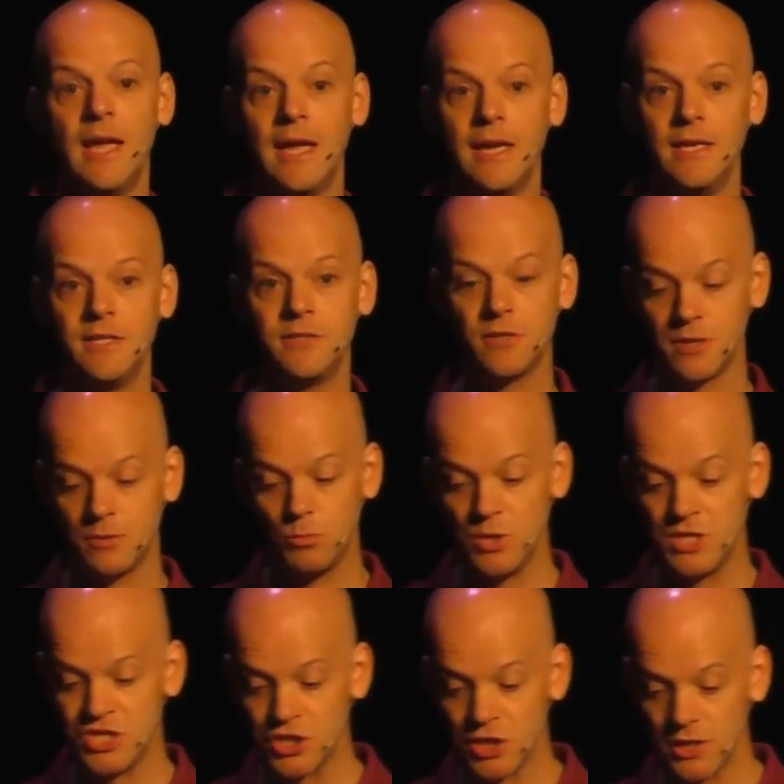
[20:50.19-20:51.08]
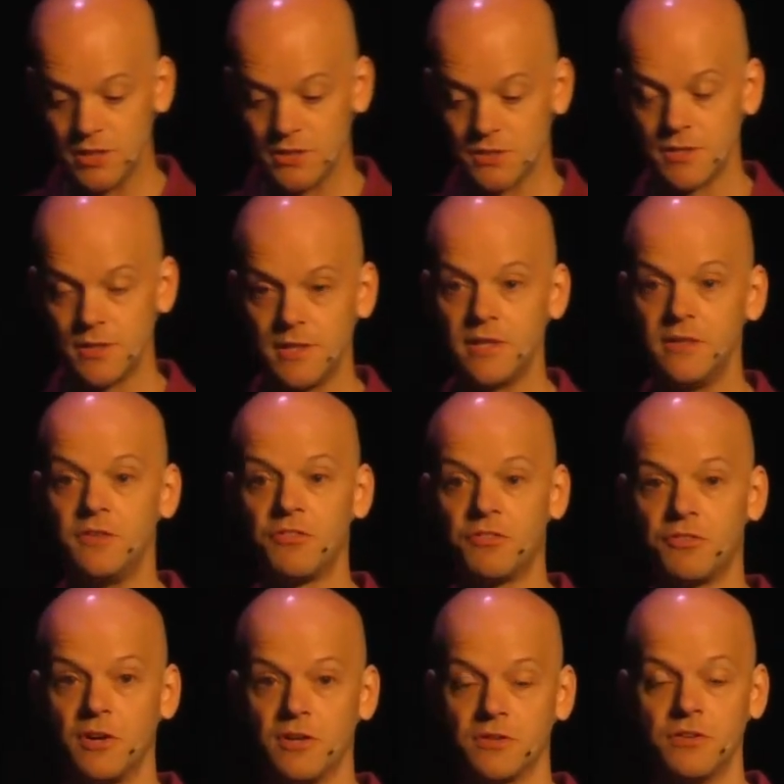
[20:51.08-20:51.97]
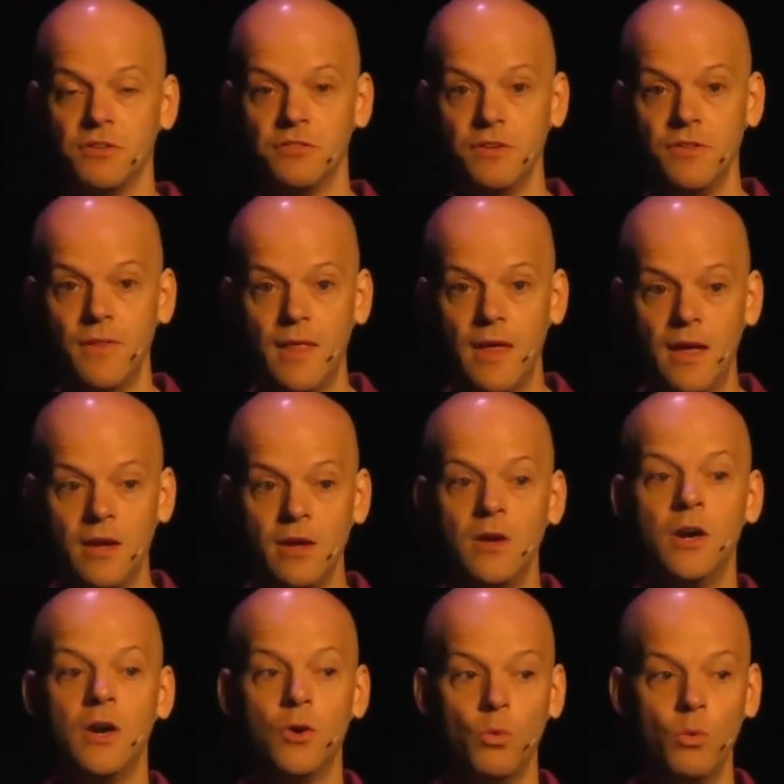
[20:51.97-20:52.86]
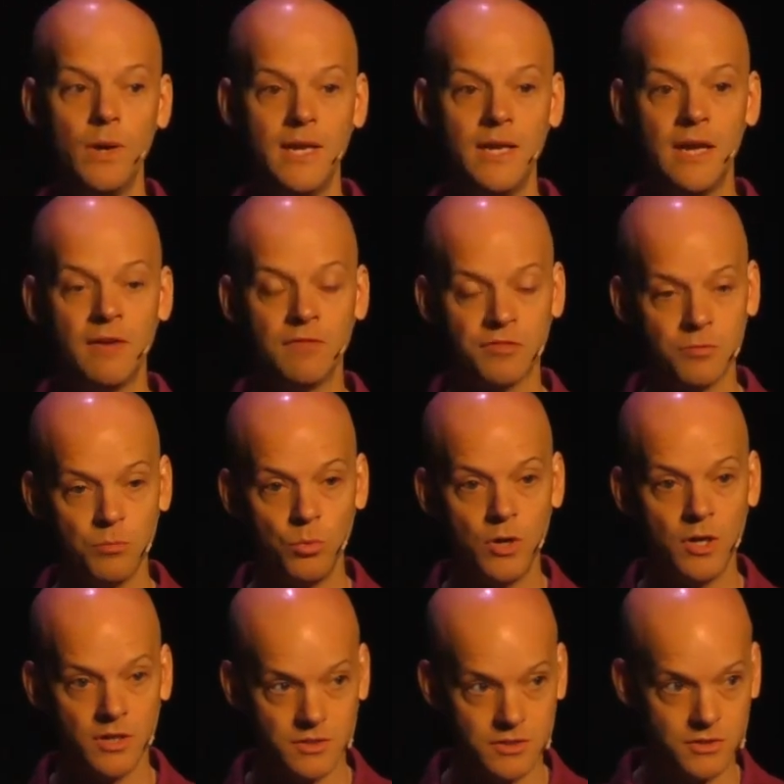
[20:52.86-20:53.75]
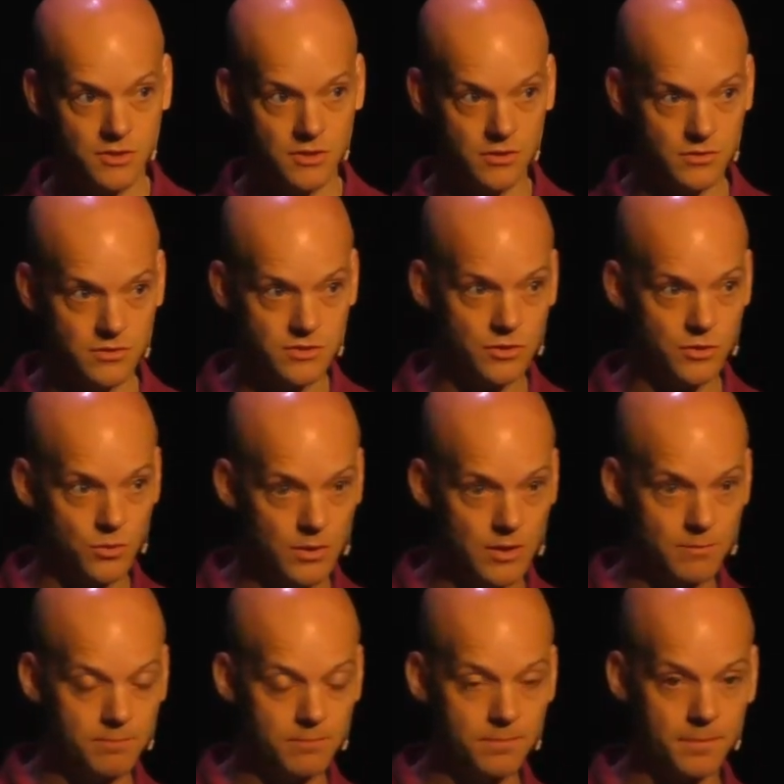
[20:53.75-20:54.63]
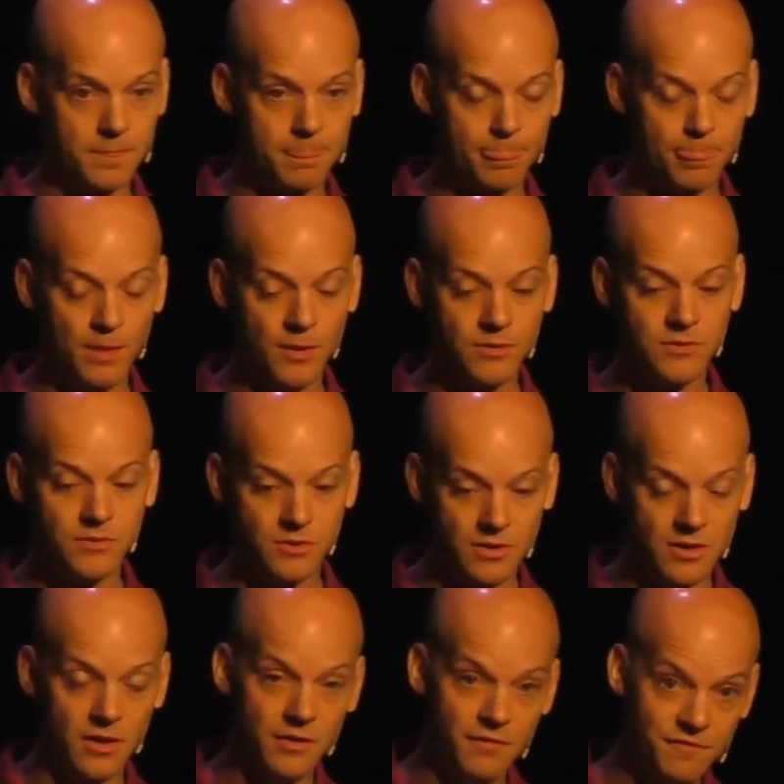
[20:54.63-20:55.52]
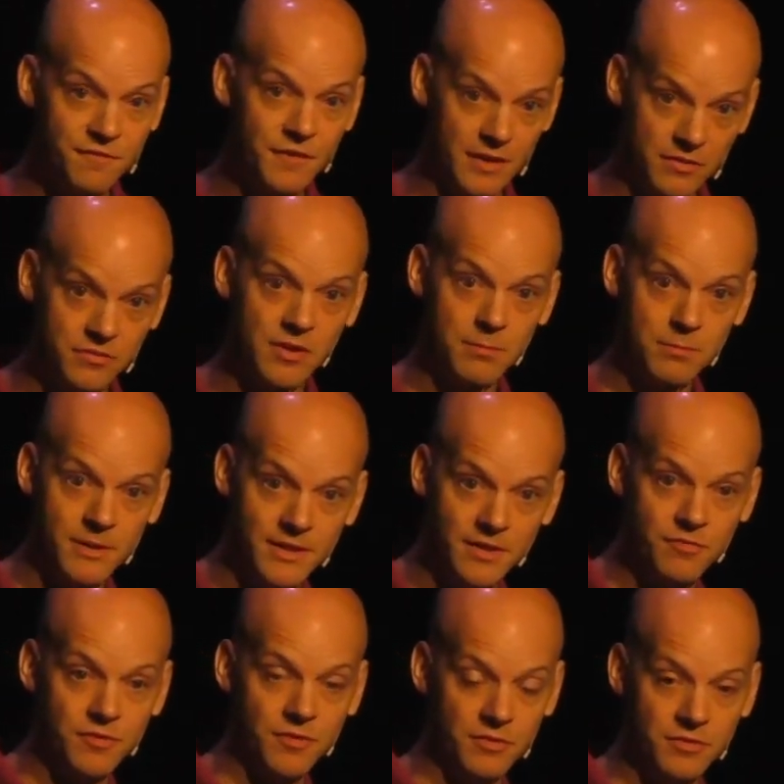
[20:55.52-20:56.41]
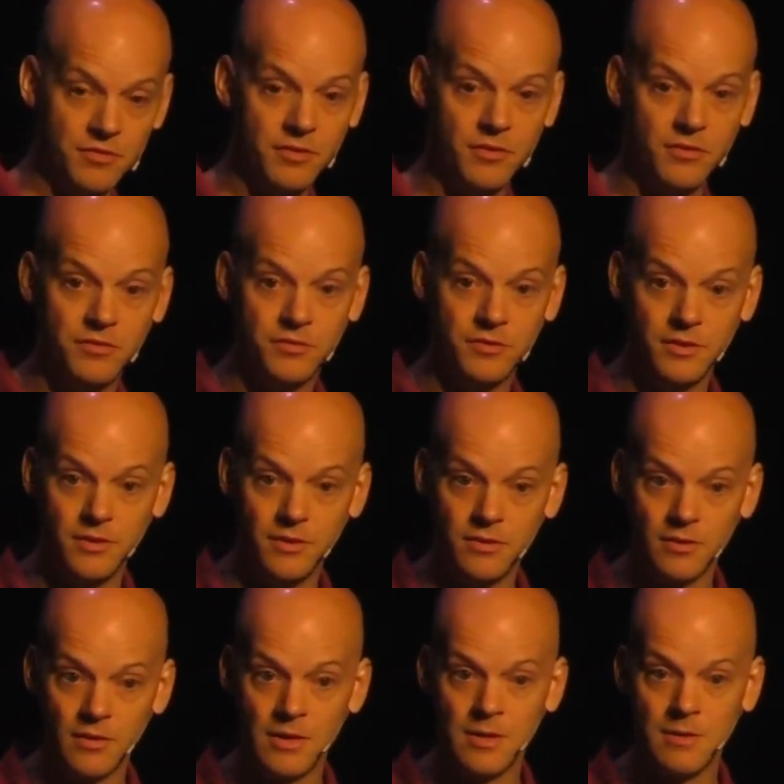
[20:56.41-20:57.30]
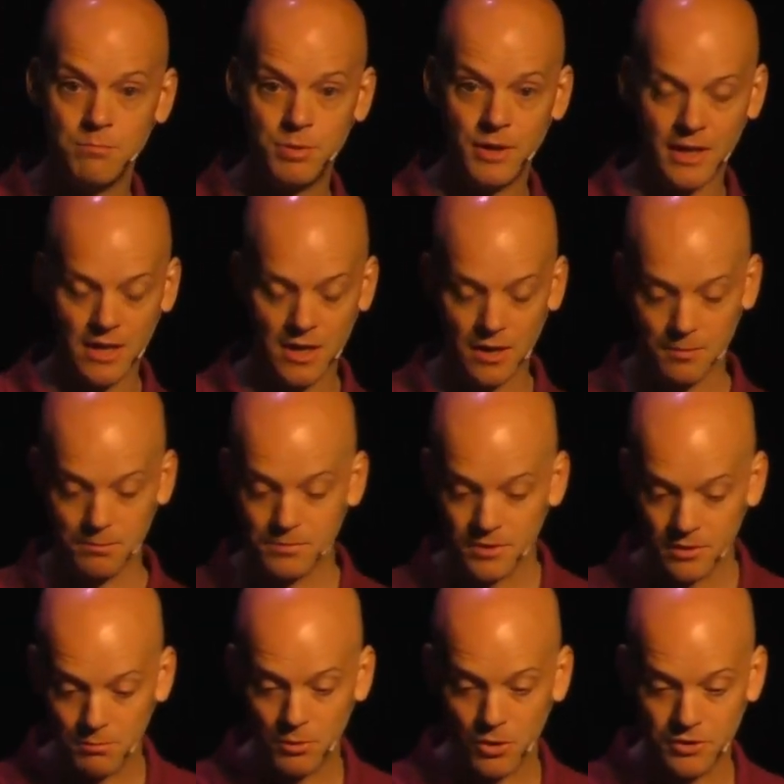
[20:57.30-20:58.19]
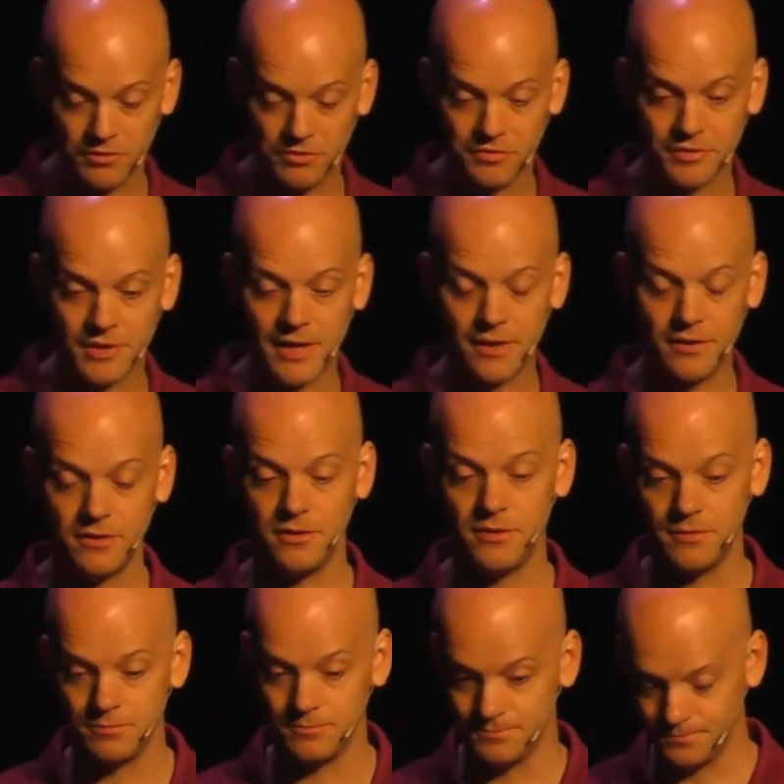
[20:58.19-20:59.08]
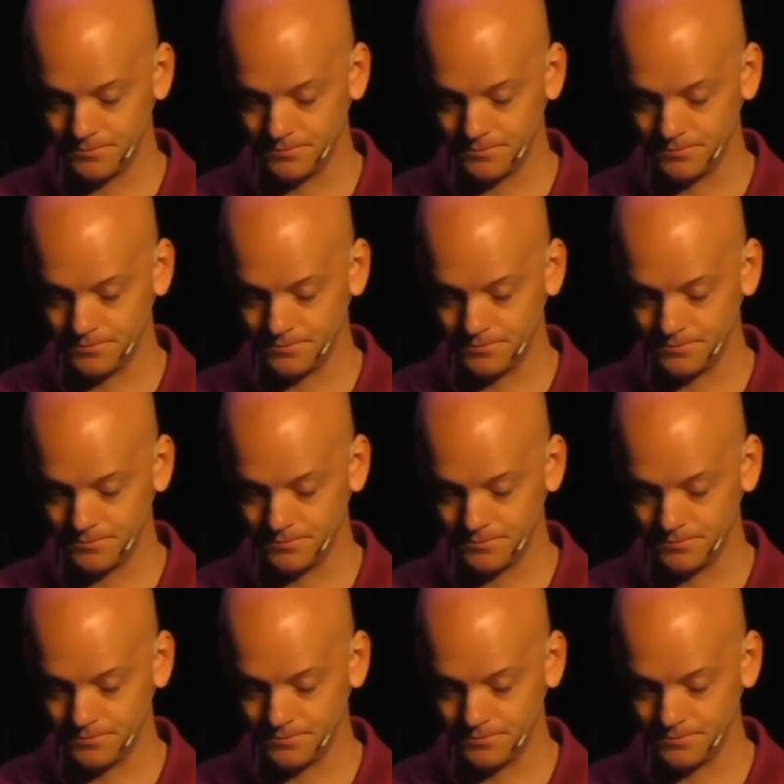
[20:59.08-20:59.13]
Anytime we change the data structures in there, we have some work to do to kind of fix up the differences and bring it up to the modern standard.